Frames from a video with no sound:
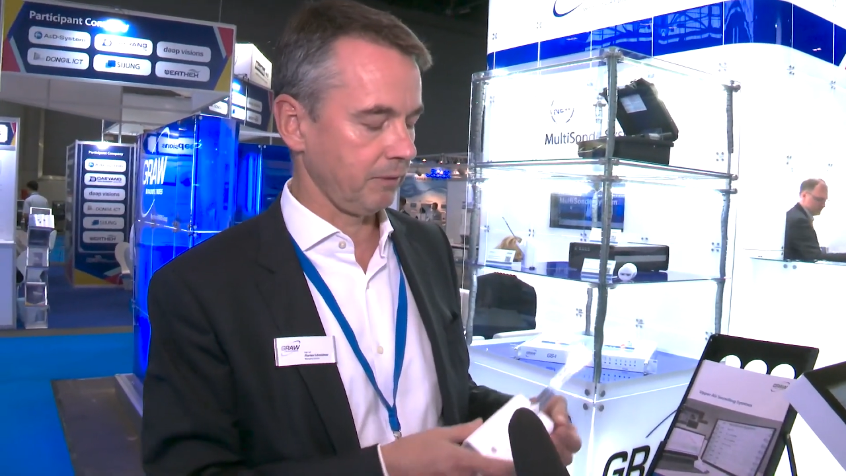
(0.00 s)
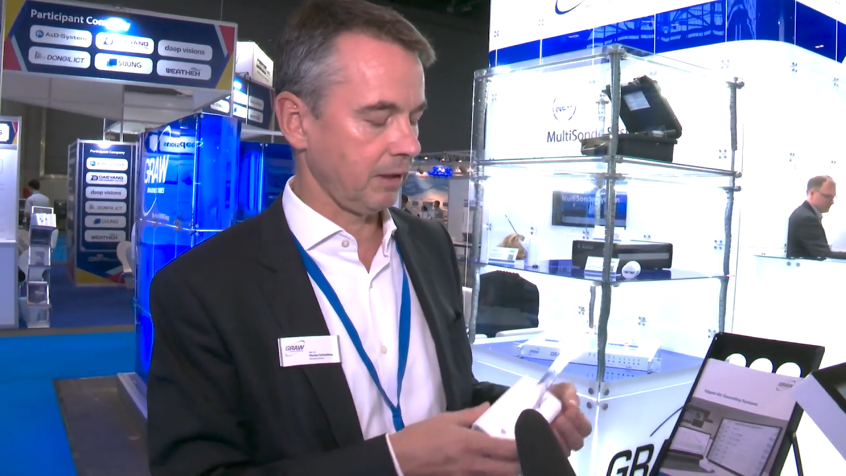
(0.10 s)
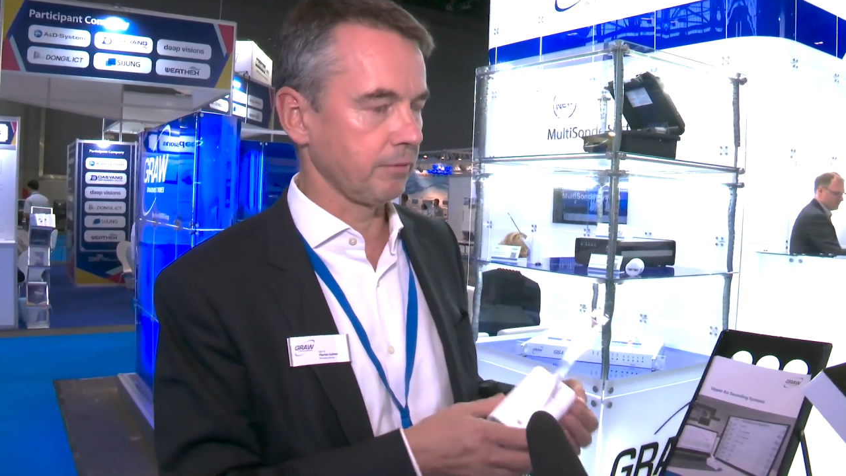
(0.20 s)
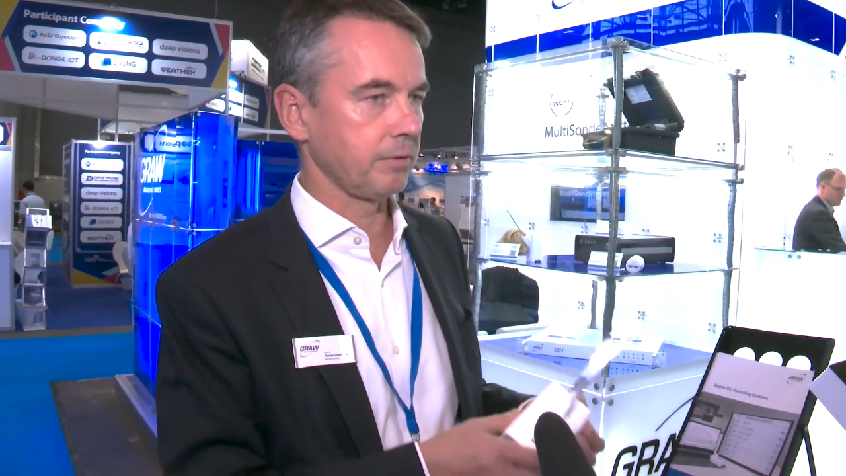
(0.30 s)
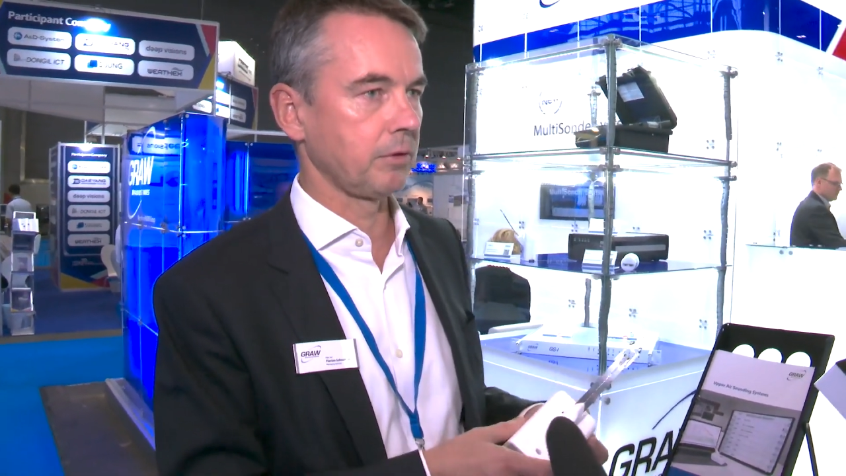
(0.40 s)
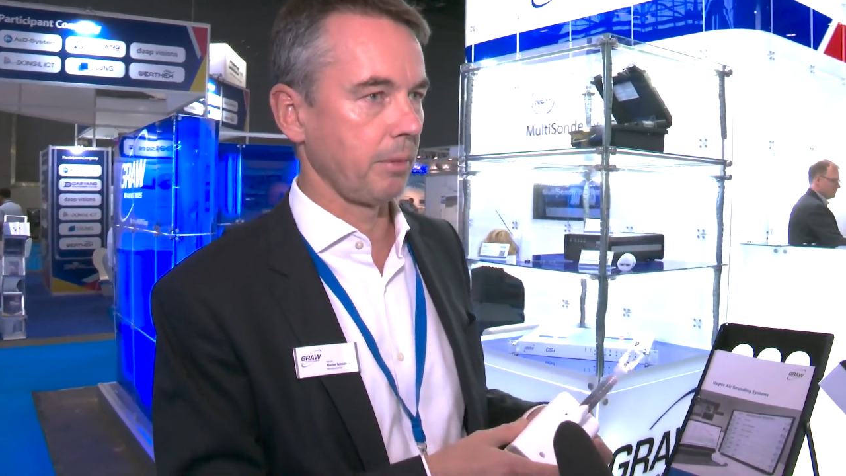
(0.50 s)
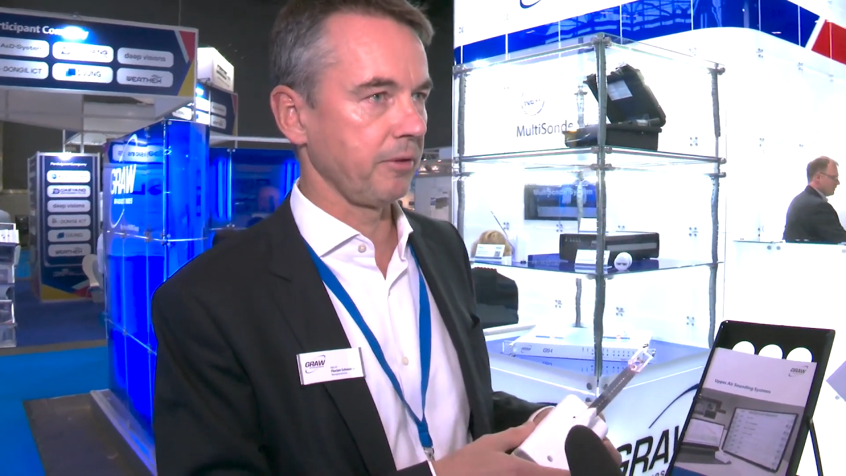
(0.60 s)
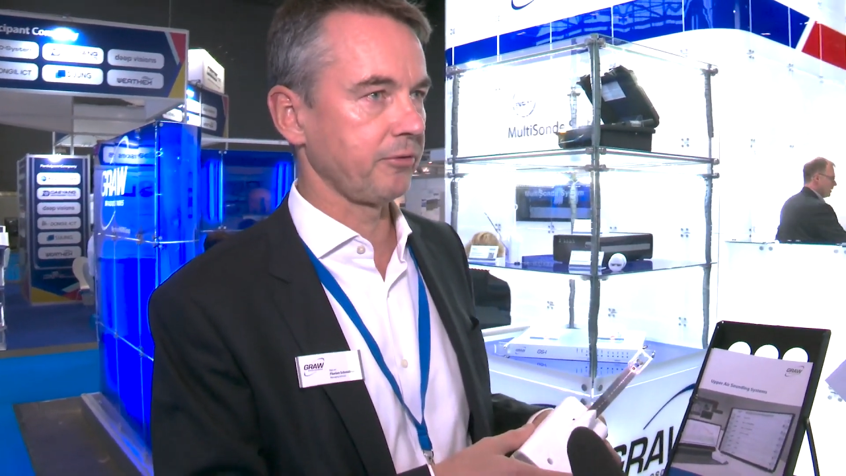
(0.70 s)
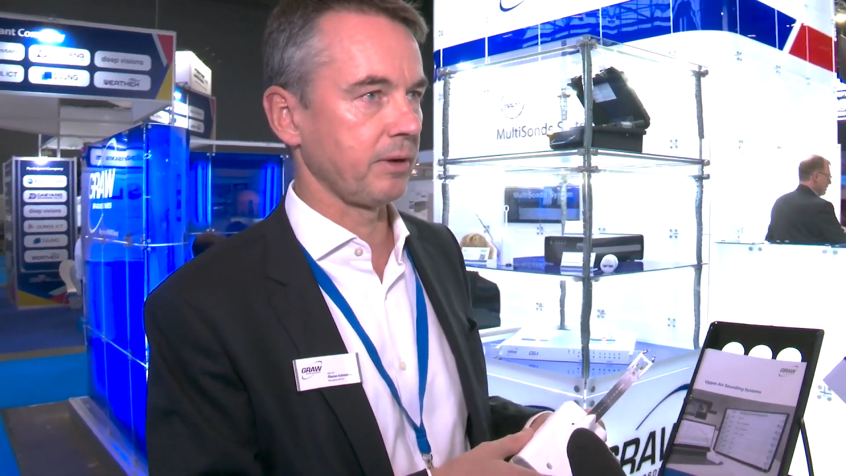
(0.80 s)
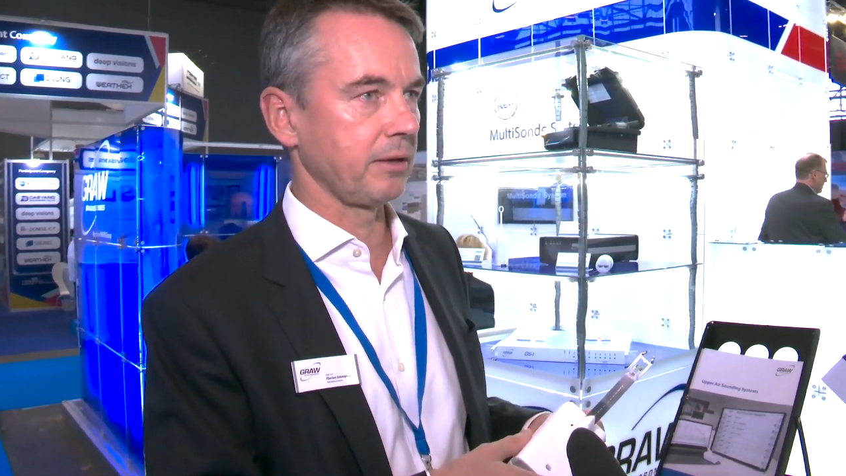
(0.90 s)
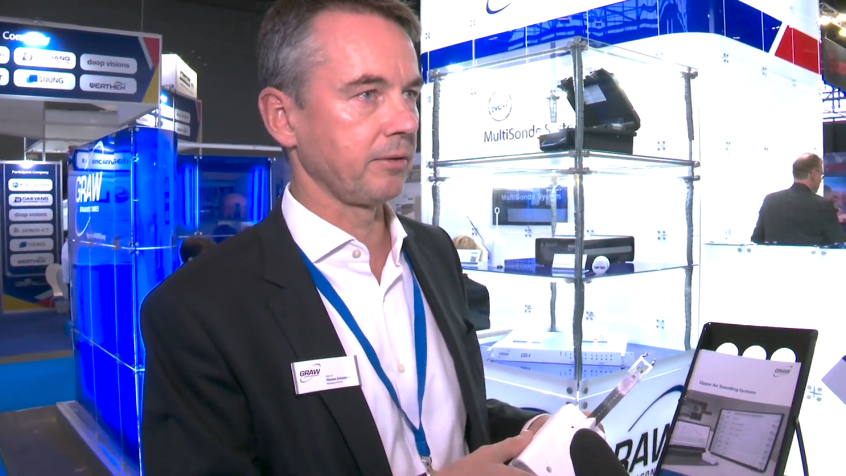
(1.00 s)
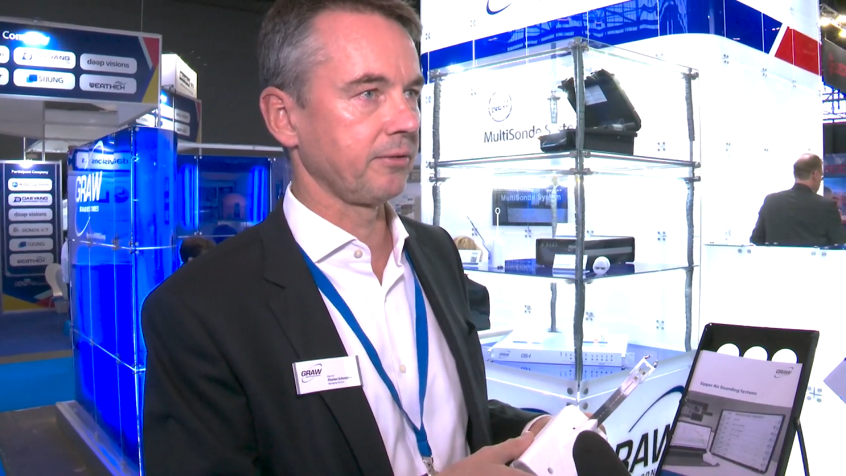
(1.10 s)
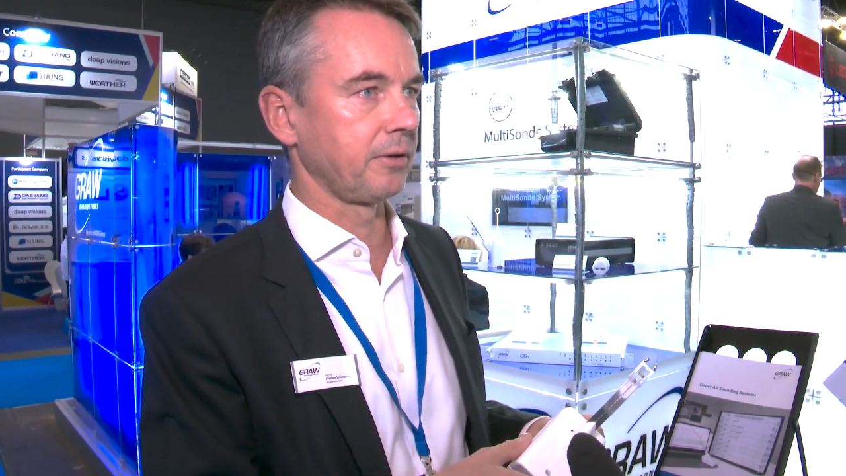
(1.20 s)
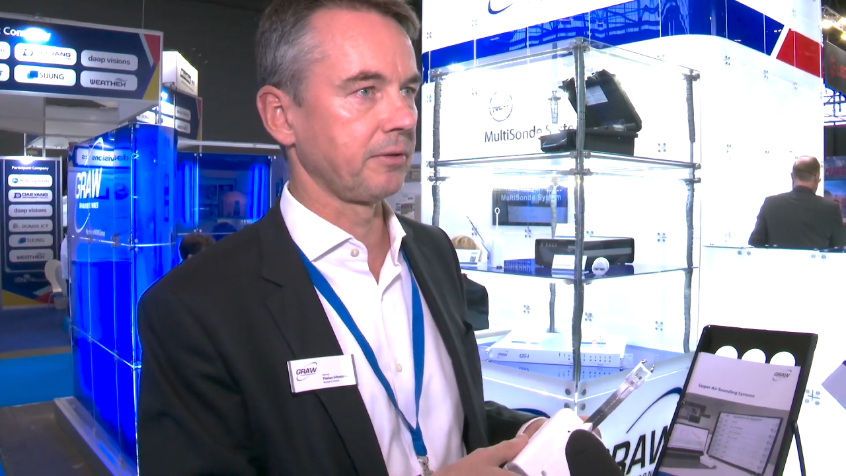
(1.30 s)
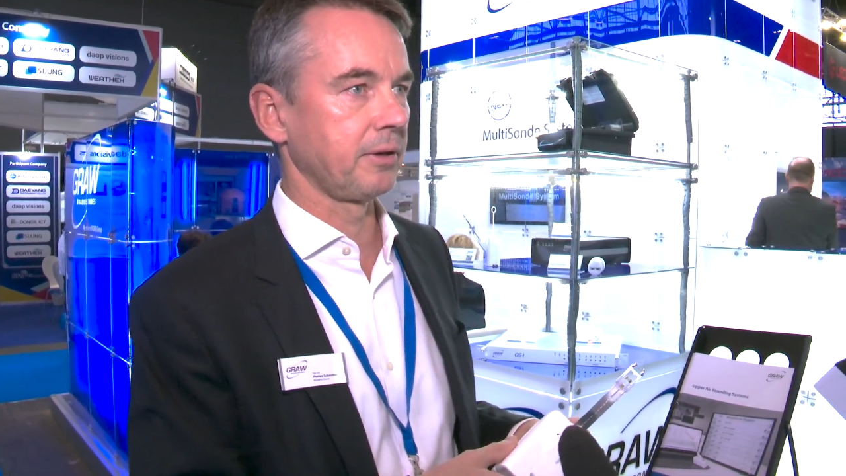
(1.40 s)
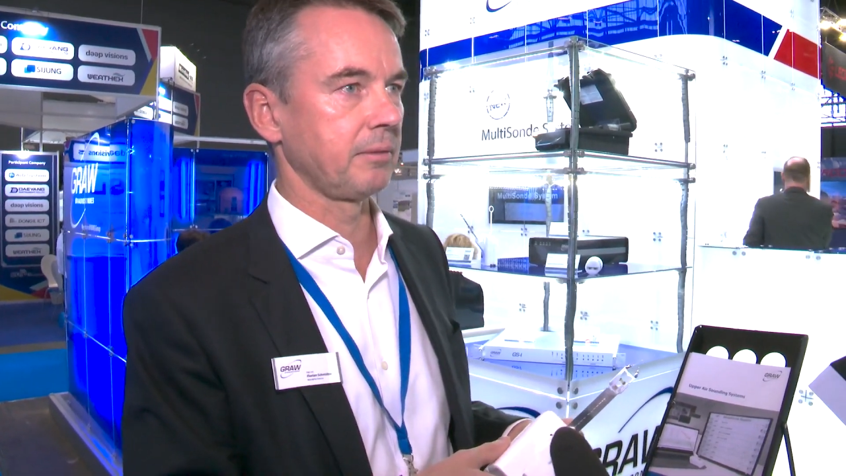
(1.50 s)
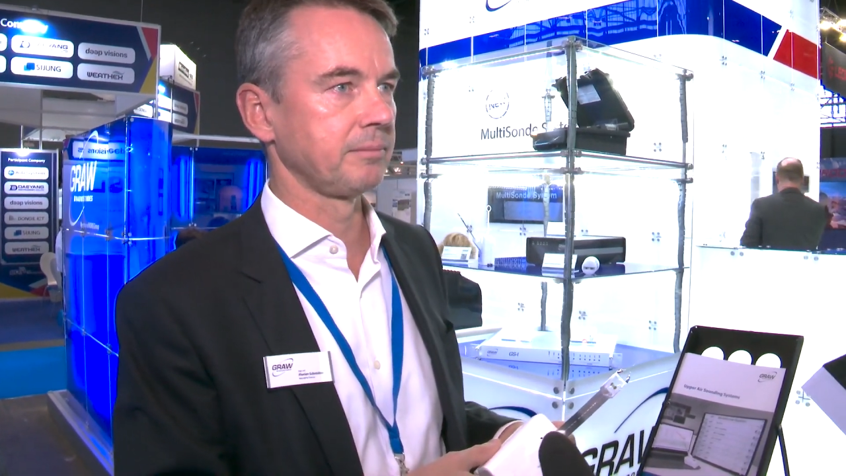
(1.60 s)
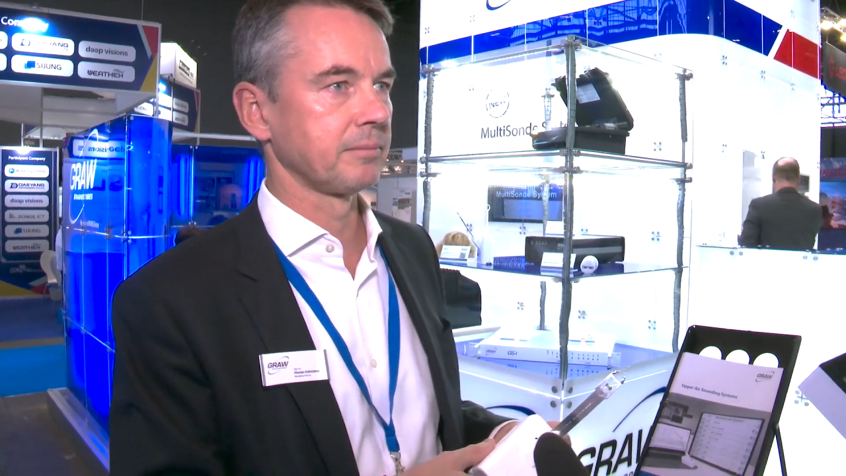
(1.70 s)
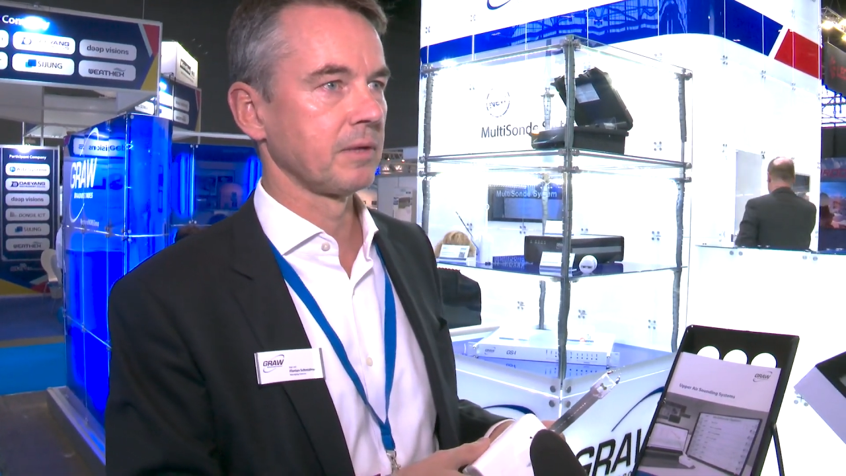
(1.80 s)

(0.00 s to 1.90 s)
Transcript: we have on this radiosonde here.